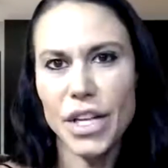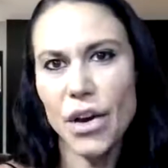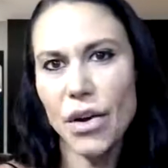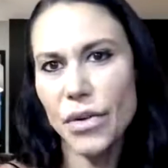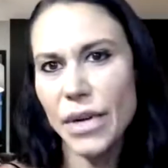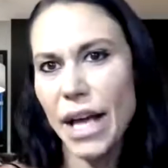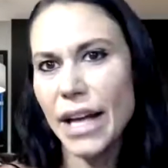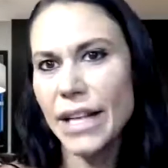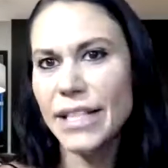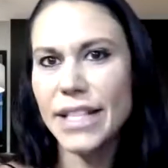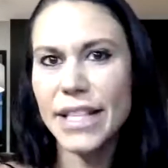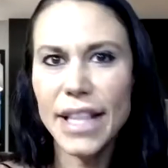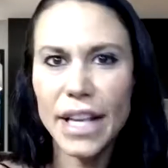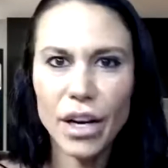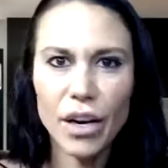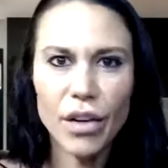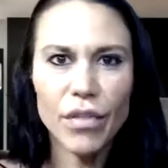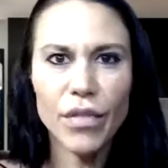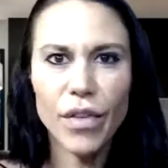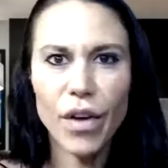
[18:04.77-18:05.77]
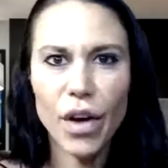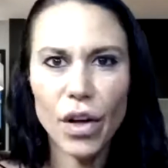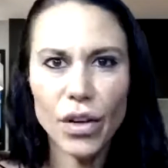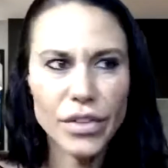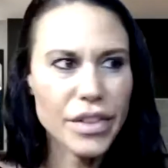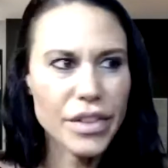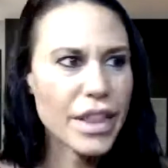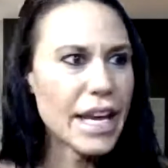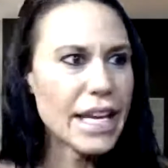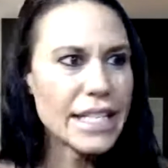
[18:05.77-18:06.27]
Oh, yeah, it's their fault.
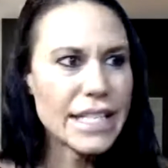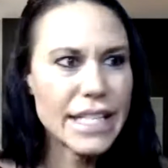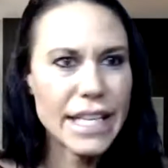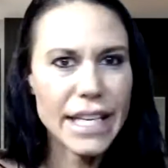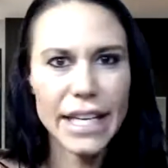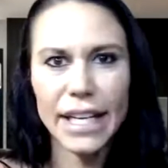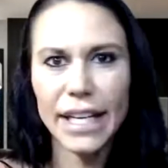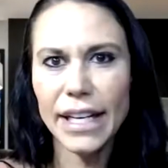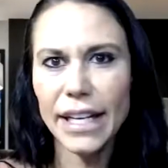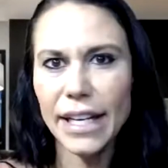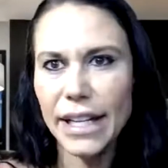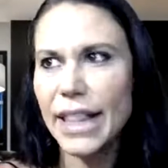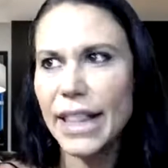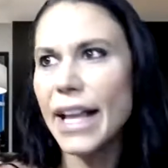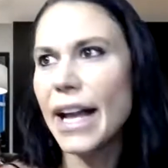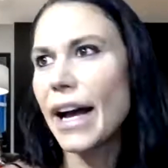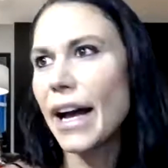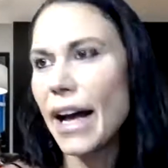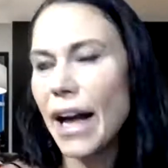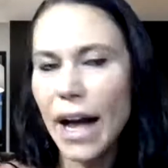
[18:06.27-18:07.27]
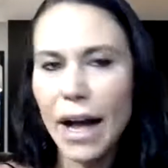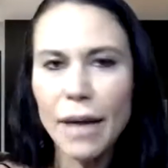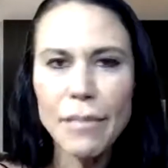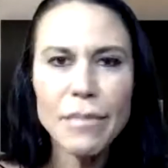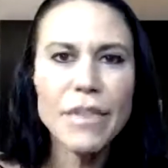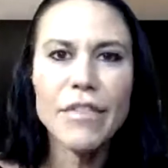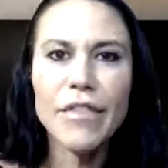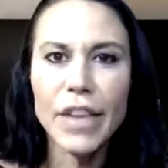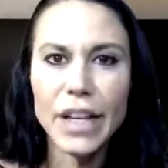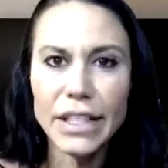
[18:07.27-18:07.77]
They did it. Yeah, I'm
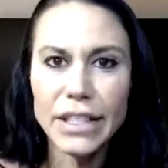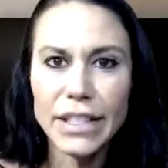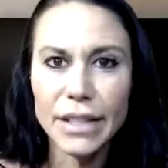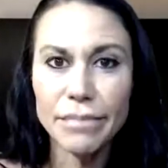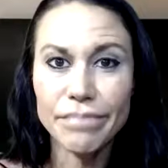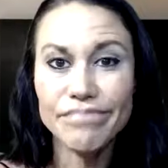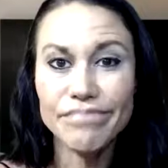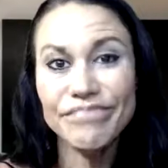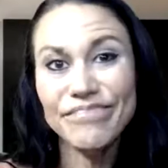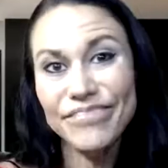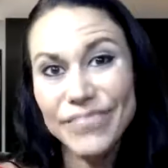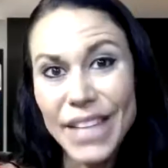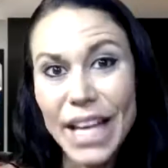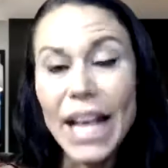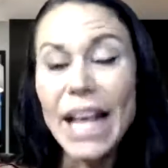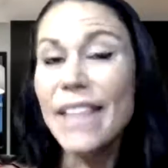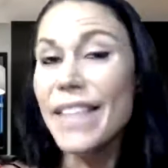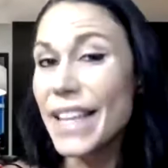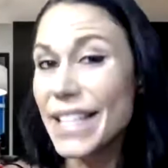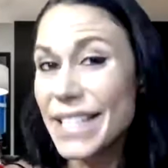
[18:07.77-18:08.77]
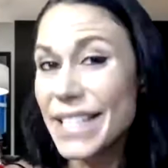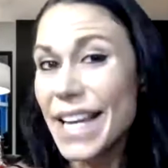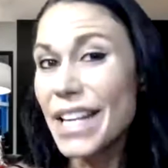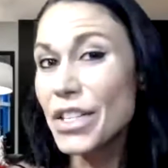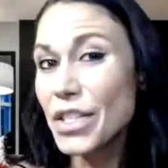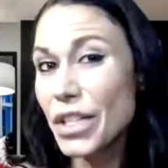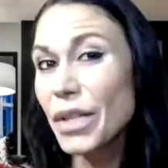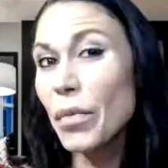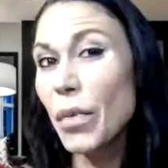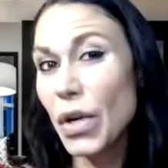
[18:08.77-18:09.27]
the victim. That's
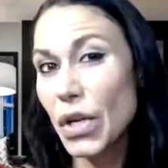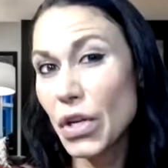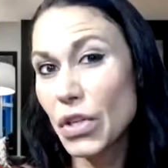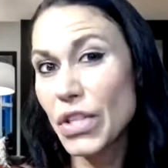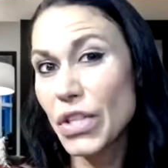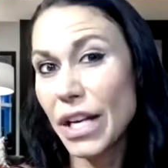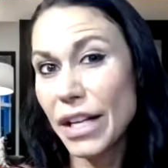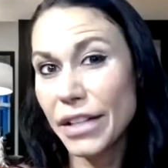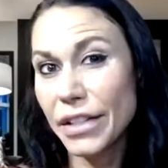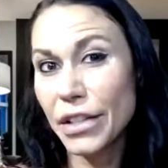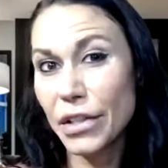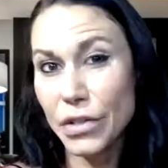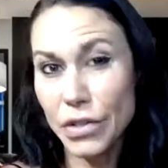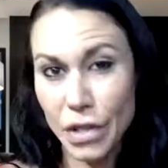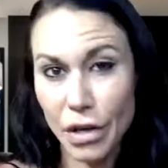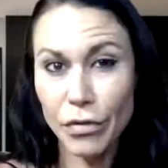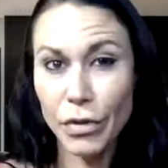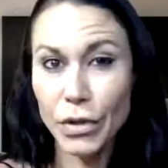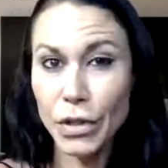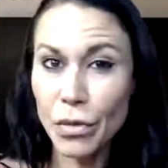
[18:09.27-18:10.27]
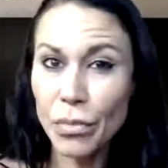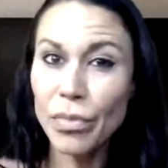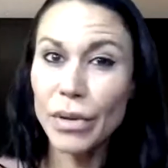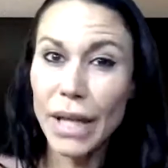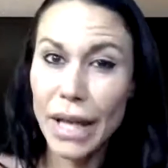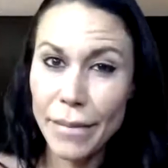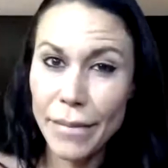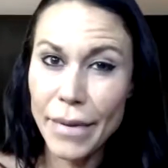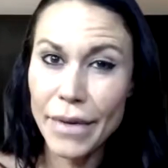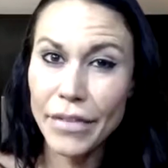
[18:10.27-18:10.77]
actually what you're telling yourself when you
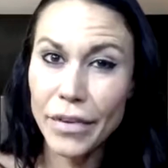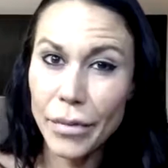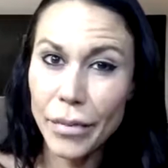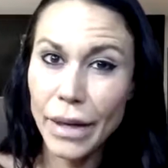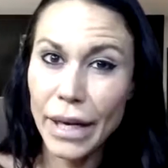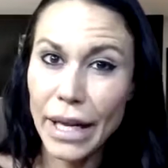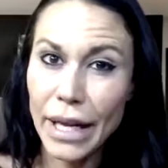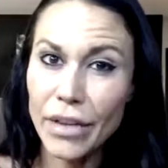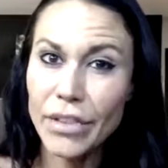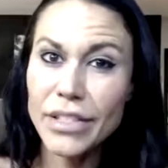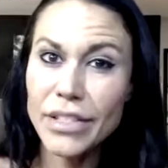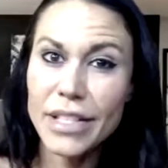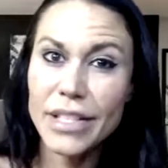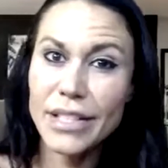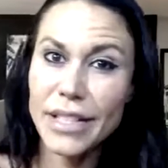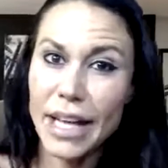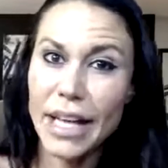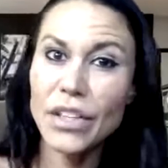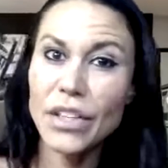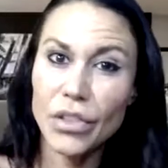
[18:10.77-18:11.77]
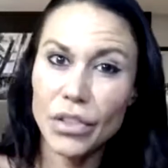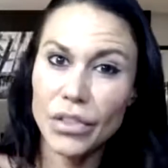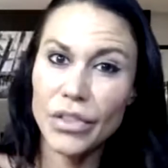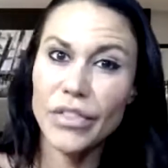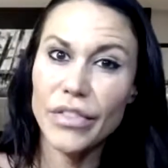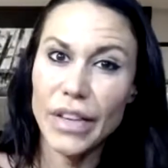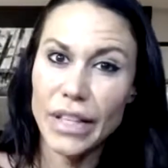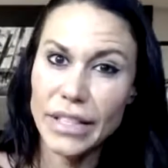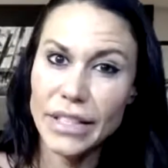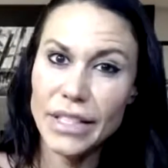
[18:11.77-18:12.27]
blame everybody else, is that you're
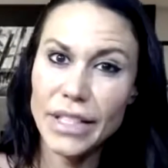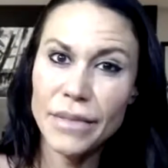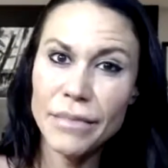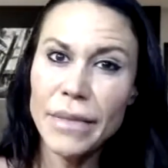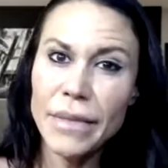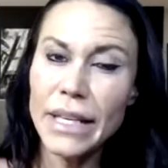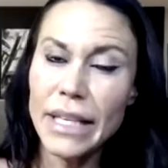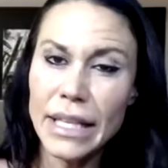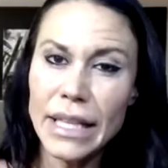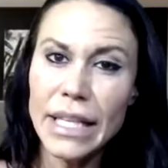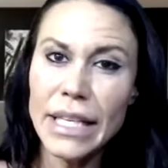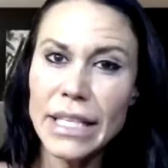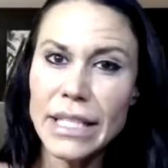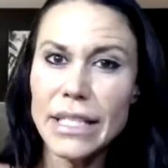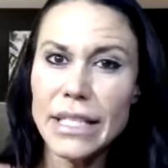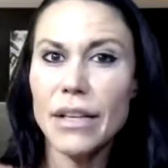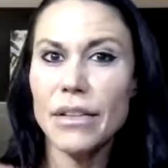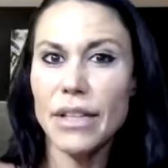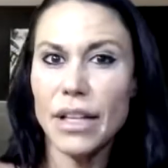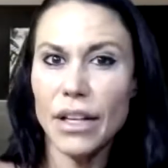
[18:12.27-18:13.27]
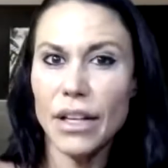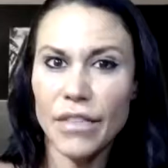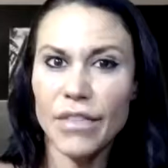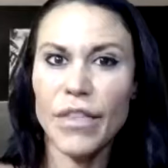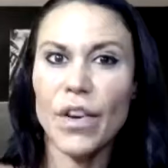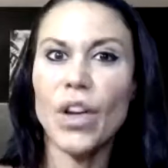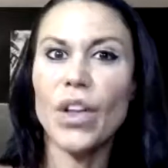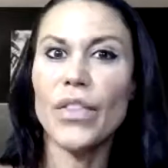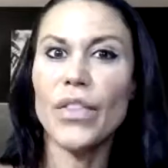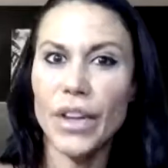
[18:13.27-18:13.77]
the victim in this. Their
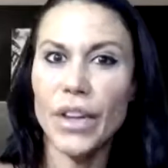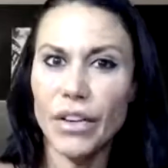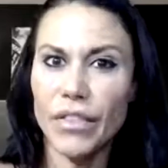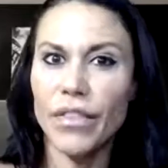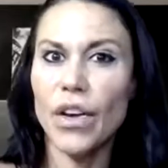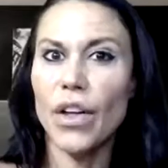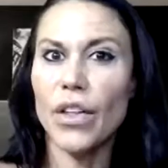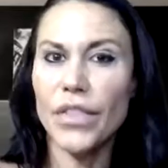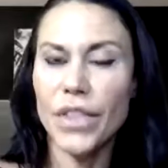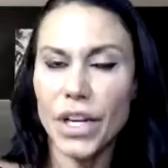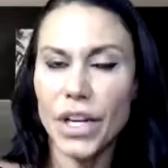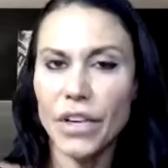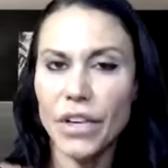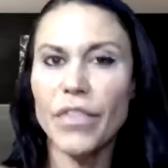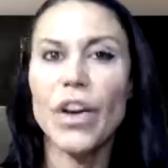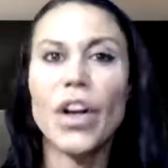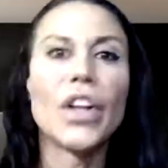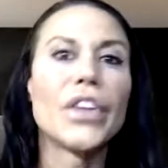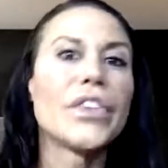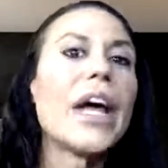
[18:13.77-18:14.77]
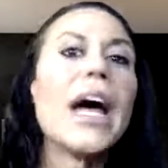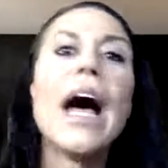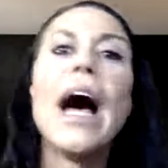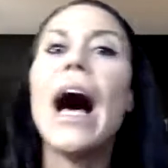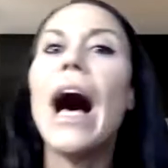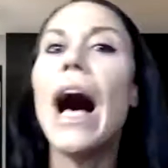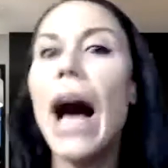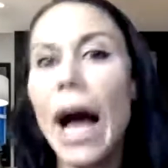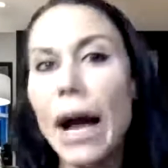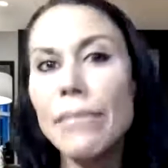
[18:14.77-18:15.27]
fault, their fault, their fault.
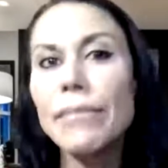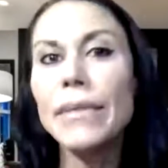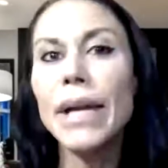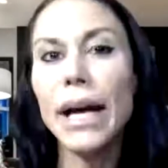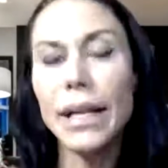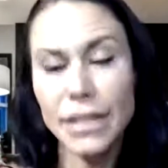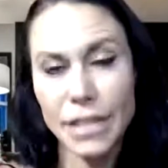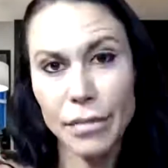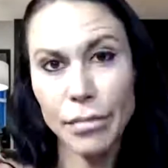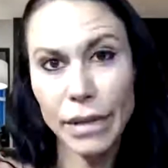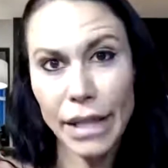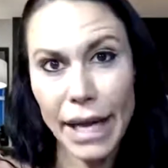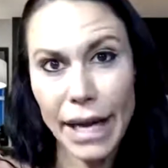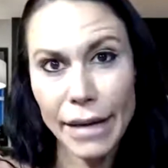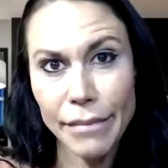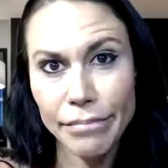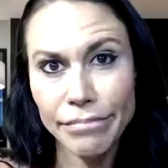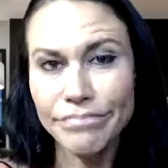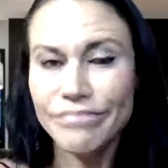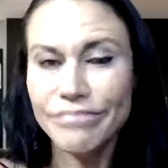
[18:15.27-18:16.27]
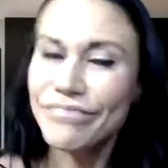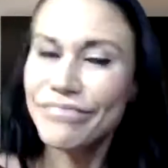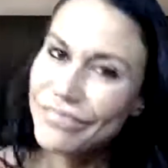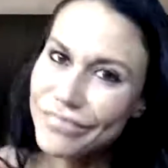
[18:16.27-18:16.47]
I'm not to blame.